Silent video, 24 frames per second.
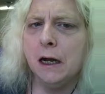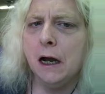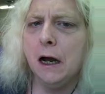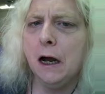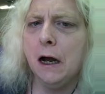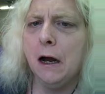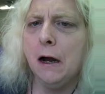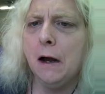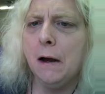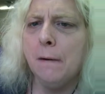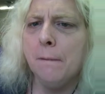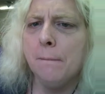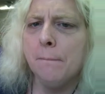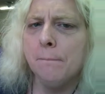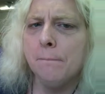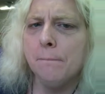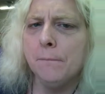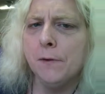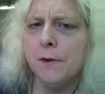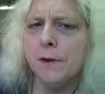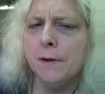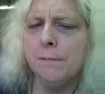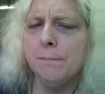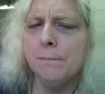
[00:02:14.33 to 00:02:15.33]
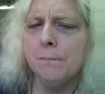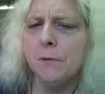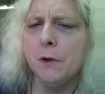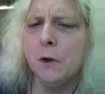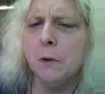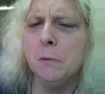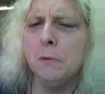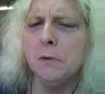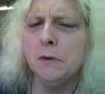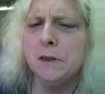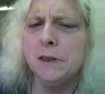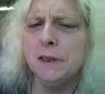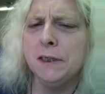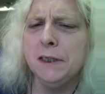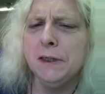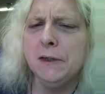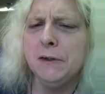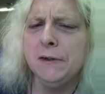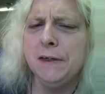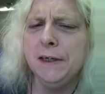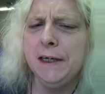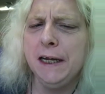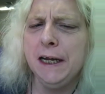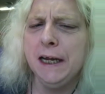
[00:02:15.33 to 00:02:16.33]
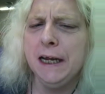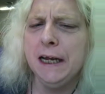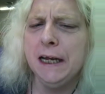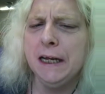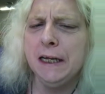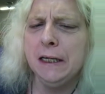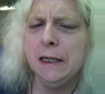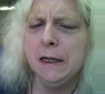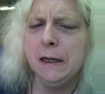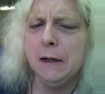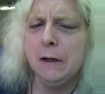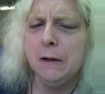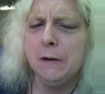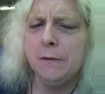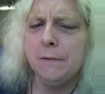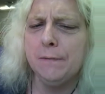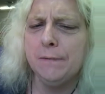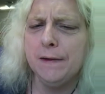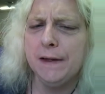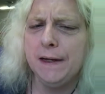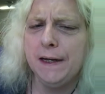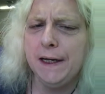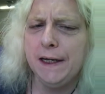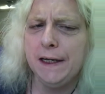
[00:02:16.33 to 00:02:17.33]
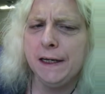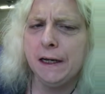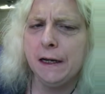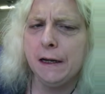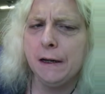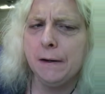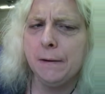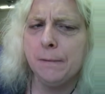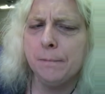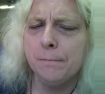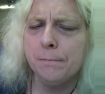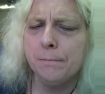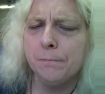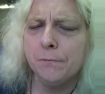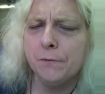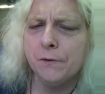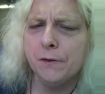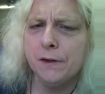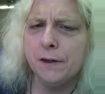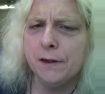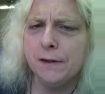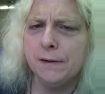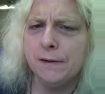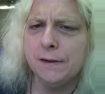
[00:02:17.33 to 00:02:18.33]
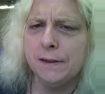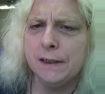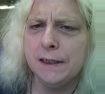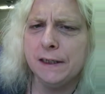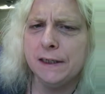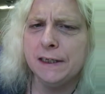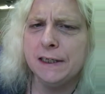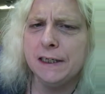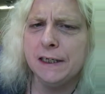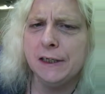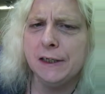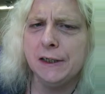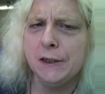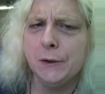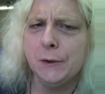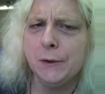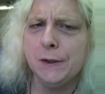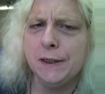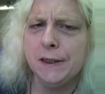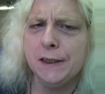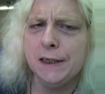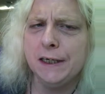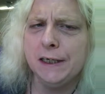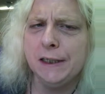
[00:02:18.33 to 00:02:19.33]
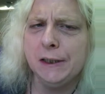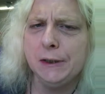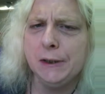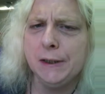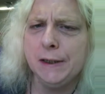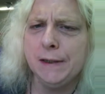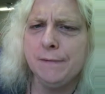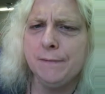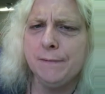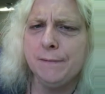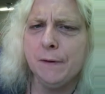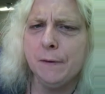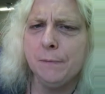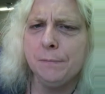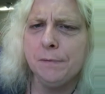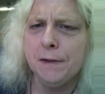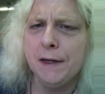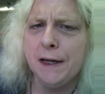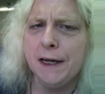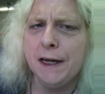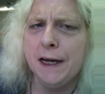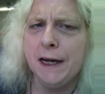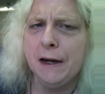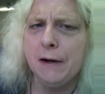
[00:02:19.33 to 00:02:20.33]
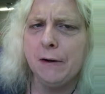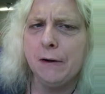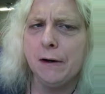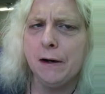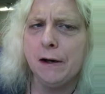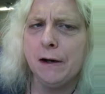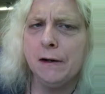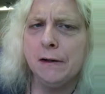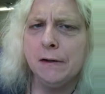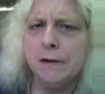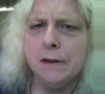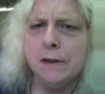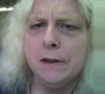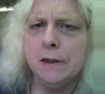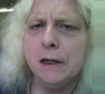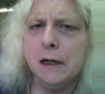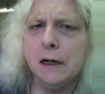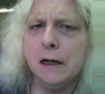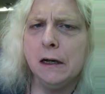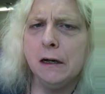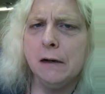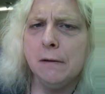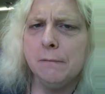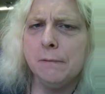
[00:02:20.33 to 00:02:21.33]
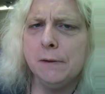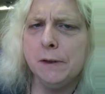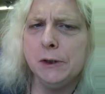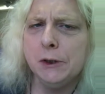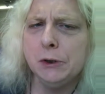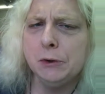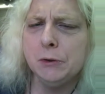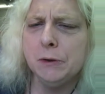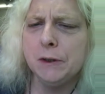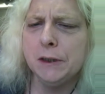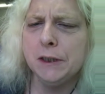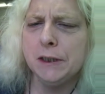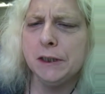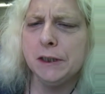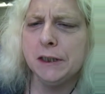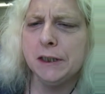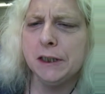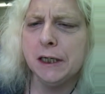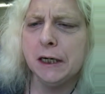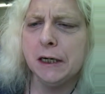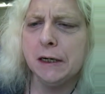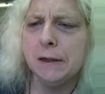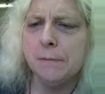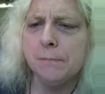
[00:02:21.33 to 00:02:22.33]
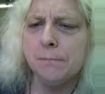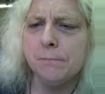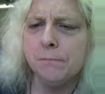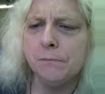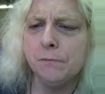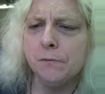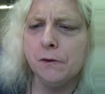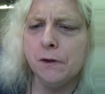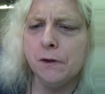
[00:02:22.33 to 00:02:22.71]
um, almost near the end of the um, the celluloid nitrate film era, which was um,